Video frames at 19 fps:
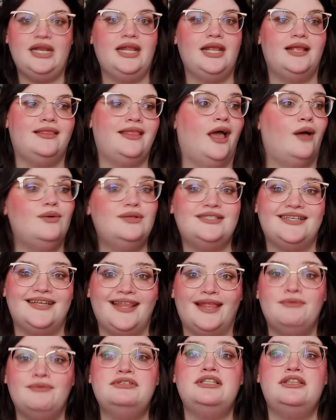And like, that was it.
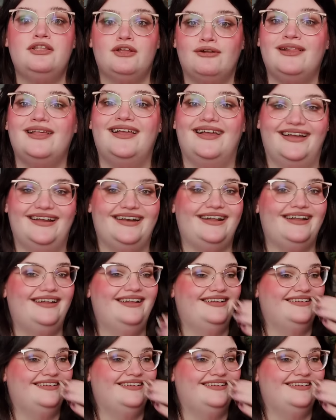That was literally it.